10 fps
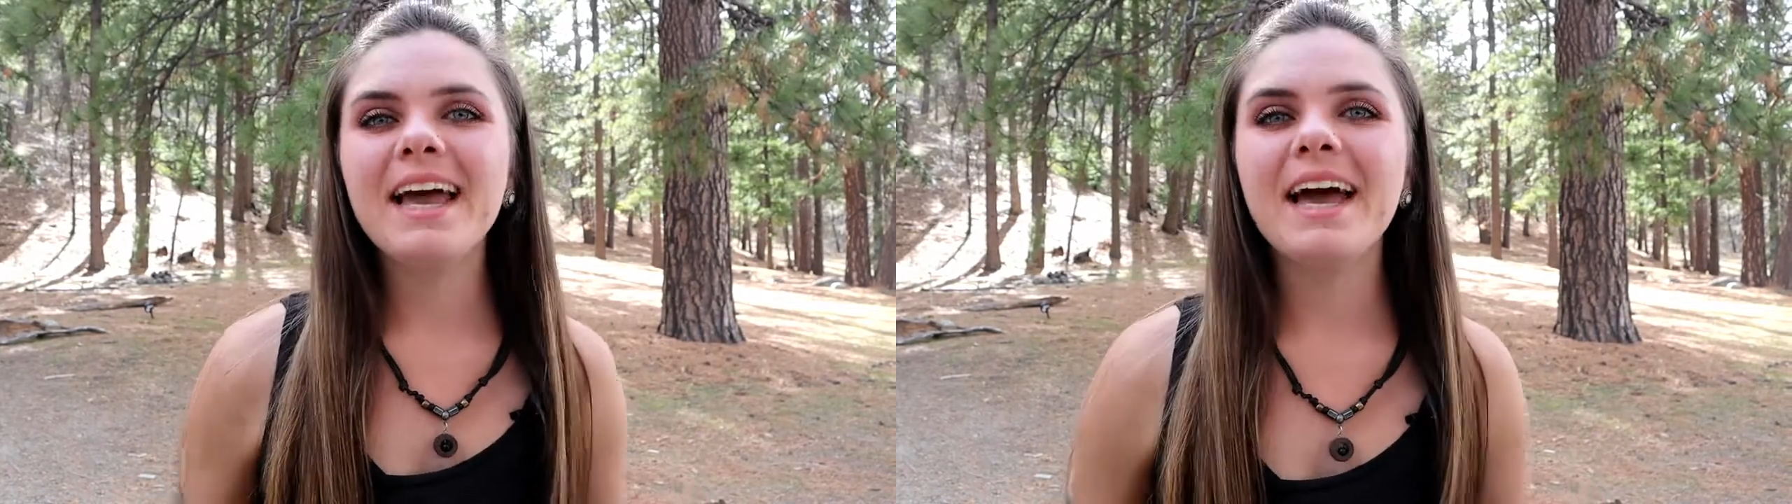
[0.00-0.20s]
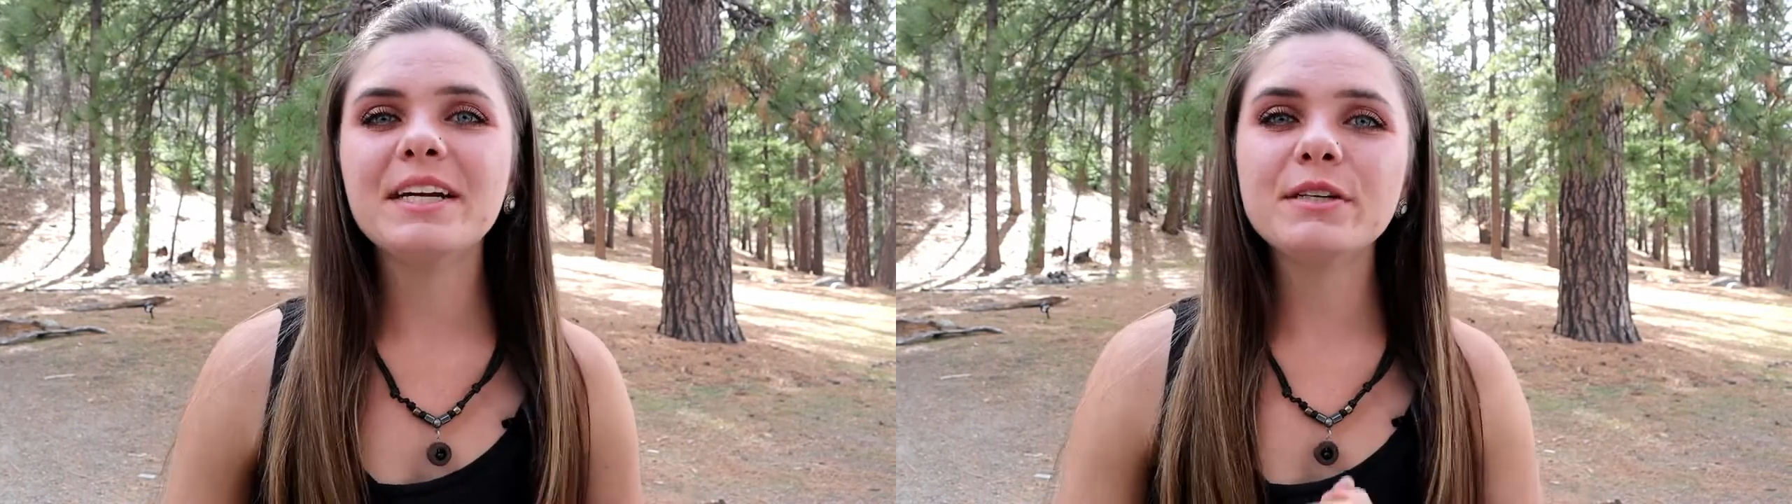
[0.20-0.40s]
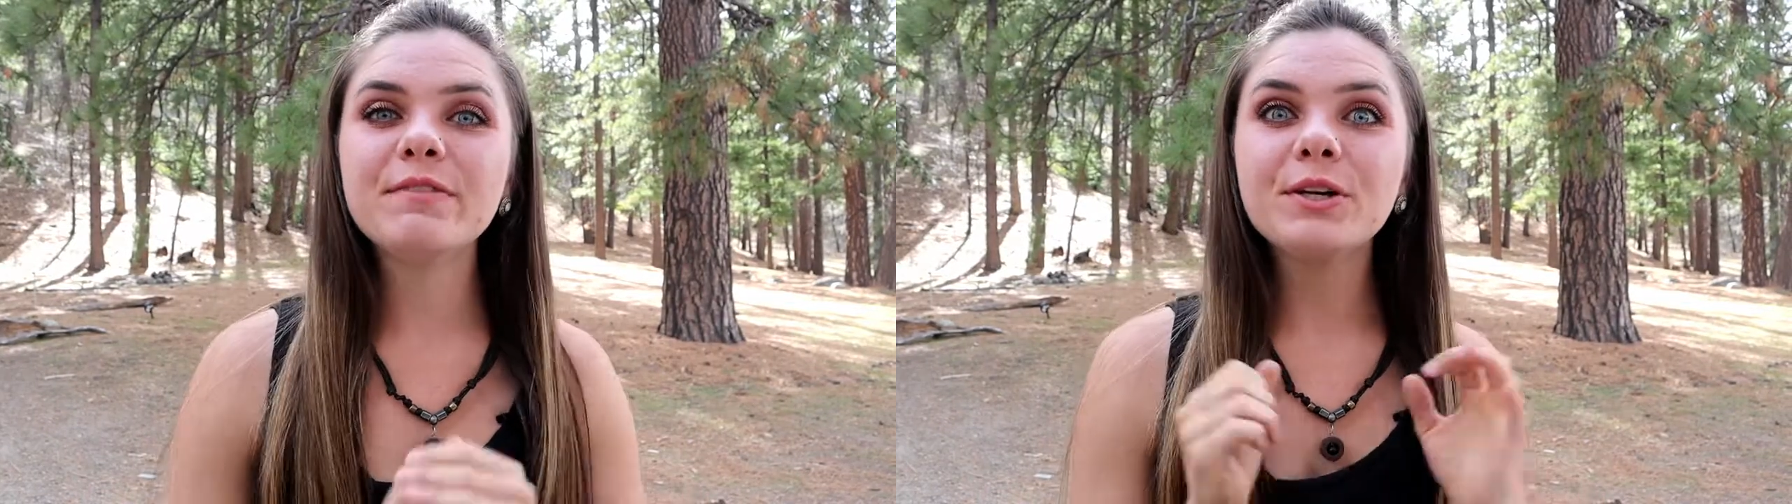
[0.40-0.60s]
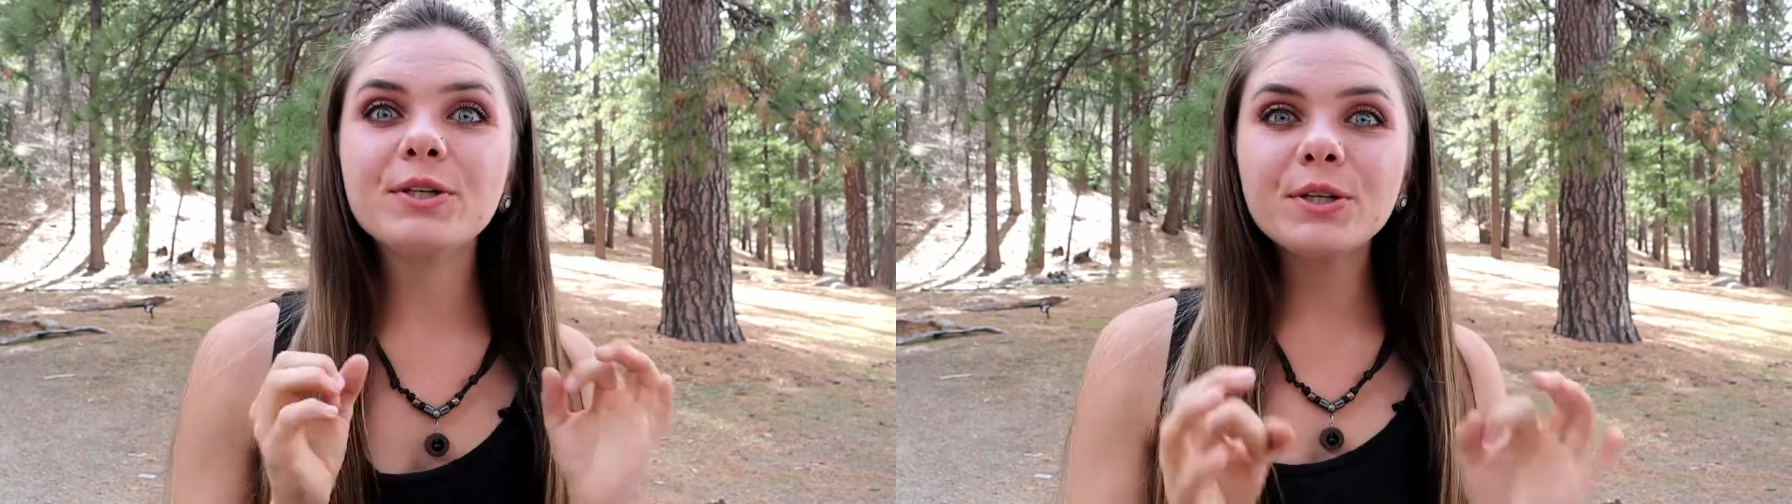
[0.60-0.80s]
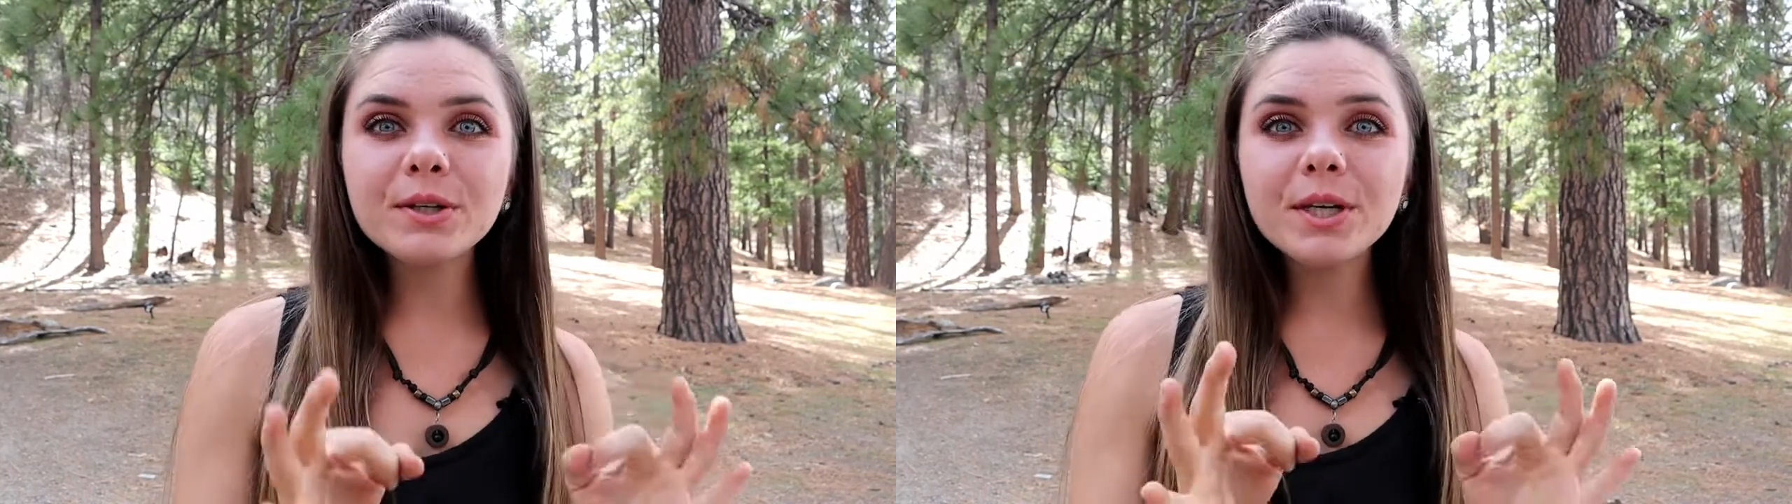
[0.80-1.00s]
and if you're
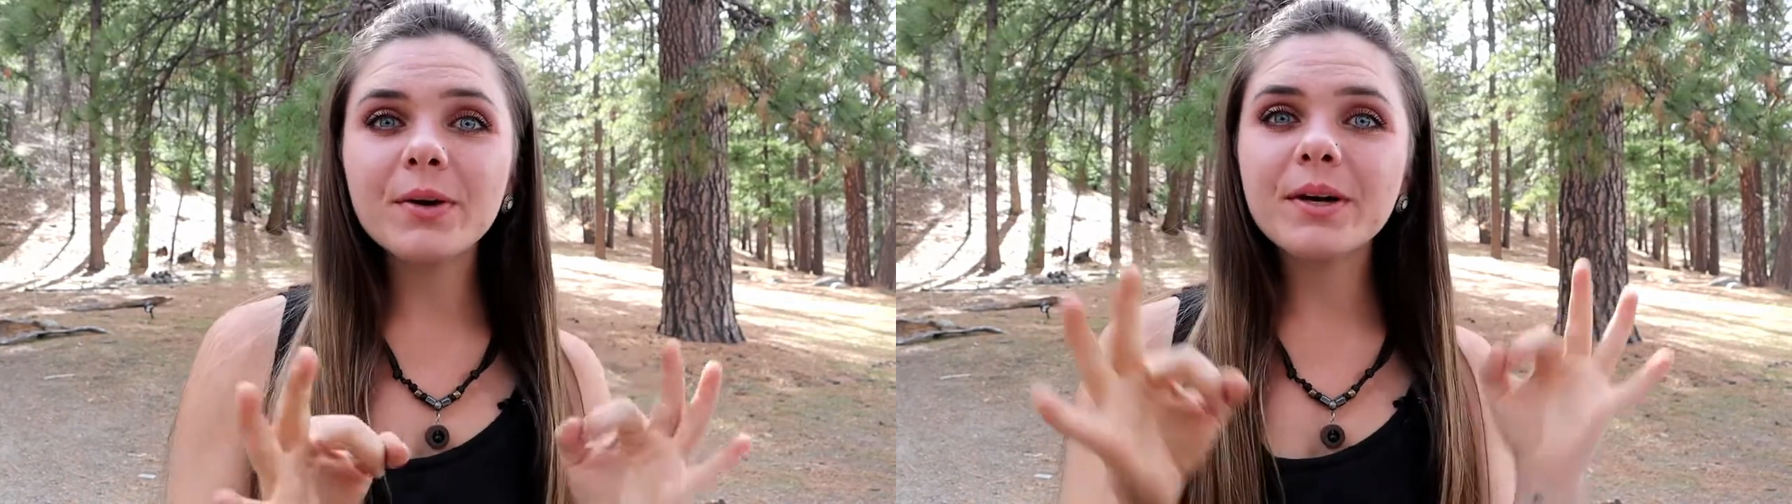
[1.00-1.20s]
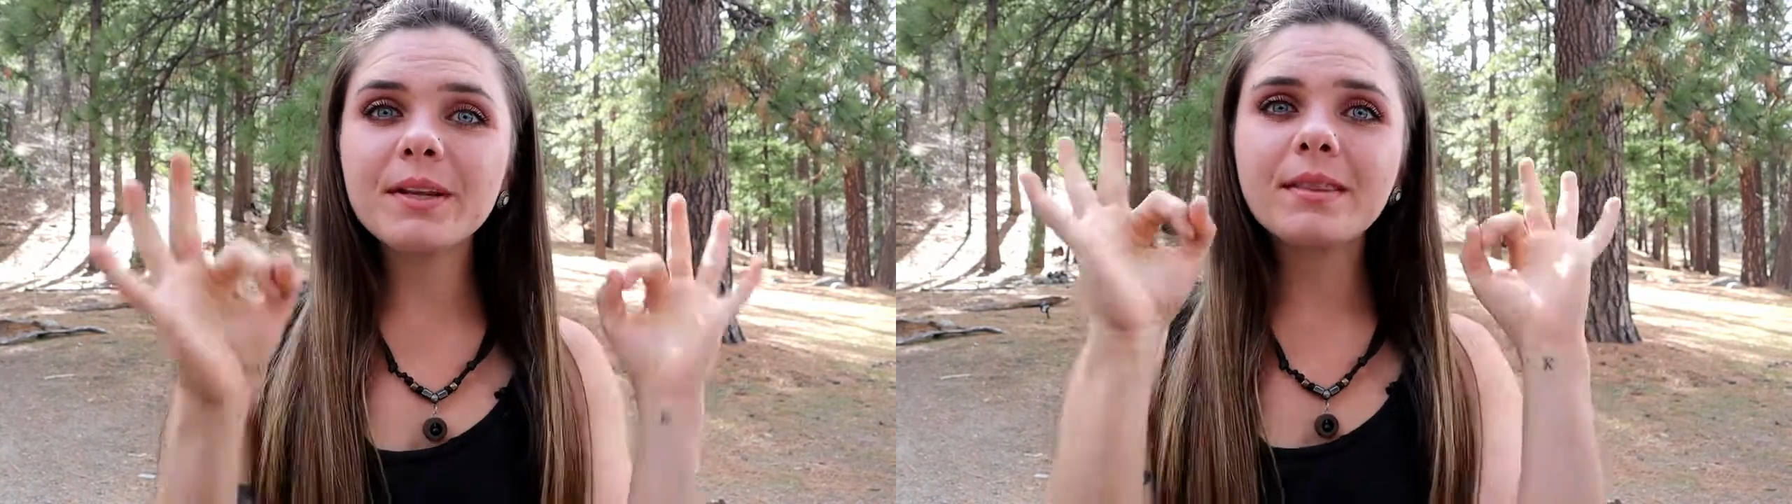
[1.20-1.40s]
new to yoga,